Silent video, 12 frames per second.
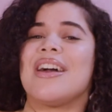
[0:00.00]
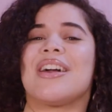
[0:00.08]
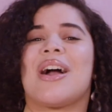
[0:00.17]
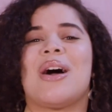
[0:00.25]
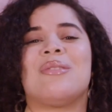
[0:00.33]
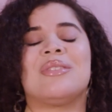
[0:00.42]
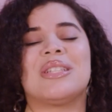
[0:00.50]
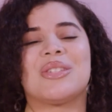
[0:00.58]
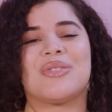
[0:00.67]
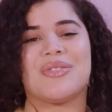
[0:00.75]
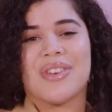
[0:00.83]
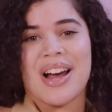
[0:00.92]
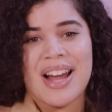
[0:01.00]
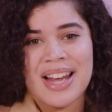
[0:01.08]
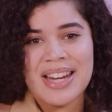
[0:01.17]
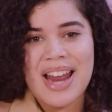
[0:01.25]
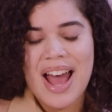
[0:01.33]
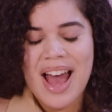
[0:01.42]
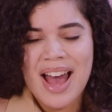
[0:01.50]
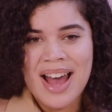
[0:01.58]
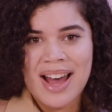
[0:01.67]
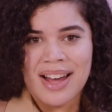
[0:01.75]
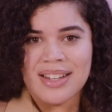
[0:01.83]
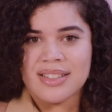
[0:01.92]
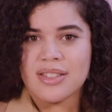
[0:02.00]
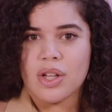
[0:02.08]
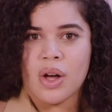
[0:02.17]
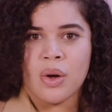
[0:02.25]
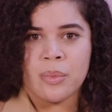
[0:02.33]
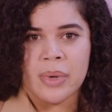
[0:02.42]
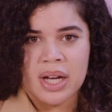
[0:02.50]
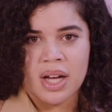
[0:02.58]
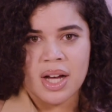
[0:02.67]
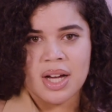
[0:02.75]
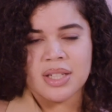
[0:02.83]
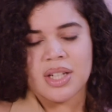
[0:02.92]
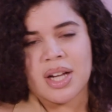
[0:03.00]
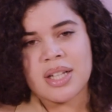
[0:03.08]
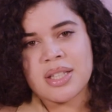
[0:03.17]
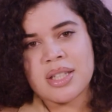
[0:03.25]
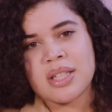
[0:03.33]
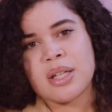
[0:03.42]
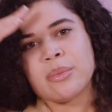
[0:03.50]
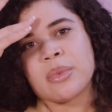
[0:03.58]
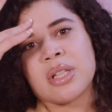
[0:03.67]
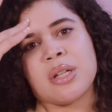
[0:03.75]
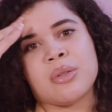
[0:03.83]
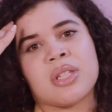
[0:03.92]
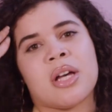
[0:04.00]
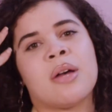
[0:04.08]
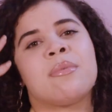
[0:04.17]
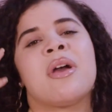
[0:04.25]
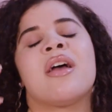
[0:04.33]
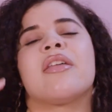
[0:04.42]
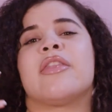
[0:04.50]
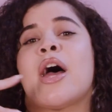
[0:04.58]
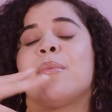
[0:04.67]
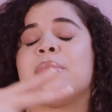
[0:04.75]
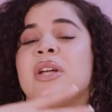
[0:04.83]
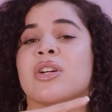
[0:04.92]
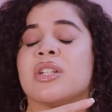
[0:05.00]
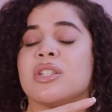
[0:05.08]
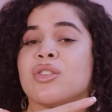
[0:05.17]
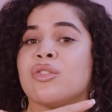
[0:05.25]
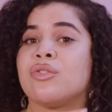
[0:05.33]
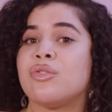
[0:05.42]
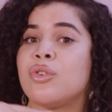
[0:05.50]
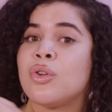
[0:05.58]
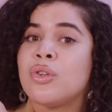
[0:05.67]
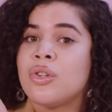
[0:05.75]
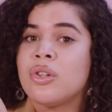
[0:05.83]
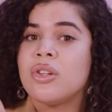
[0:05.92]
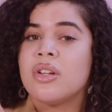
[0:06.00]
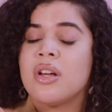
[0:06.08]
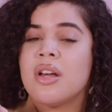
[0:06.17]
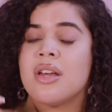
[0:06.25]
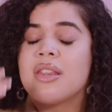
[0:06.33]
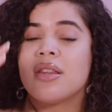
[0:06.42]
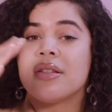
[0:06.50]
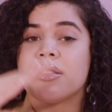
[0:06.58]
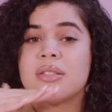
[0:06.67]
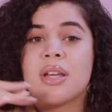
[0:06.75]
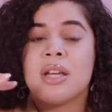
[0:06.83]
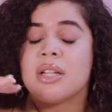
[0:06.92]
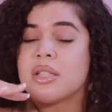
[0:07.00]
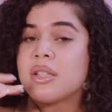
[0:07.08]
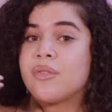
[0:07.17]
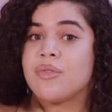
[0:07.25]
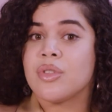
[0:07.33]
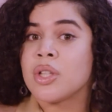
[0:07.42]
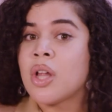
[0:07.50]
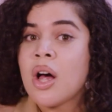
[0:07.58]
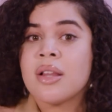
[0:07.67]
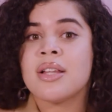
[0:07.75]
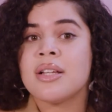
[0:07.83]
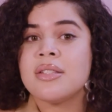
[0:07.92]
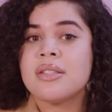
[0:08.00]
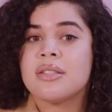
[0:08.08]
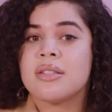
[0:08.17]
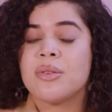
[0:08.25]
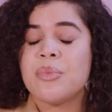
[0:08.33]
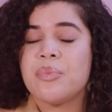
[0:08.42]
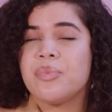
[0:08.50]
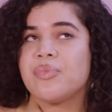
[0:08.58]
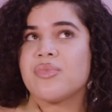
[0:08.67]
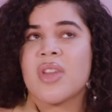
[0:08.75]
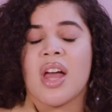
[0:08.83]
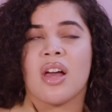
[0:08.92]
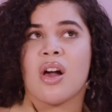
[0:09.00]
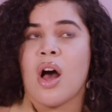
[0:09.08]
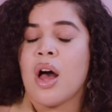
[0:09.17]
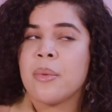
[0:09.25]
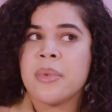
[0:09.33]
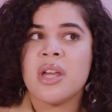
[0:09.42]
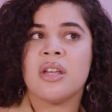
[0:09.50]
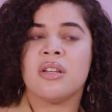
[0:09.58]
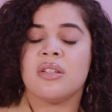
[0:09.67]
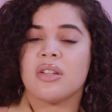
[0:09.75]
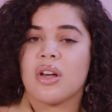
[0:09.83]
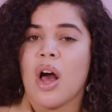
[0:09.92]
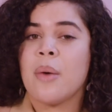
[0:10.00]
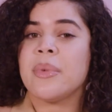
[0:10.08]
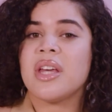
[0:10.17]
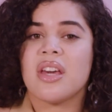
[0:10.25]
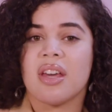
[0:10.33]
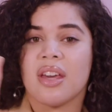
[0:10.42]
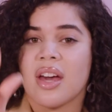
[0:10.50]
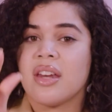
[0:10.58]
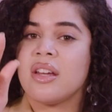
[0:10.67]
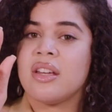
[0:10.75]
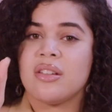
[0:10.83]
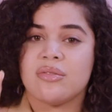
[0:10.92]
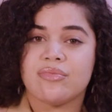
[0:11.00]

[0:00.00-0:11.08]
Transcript: Common's fine ass. Oh my gosh. I got to see him close up. That beard is full. The skin is flawless. Like Common could get it.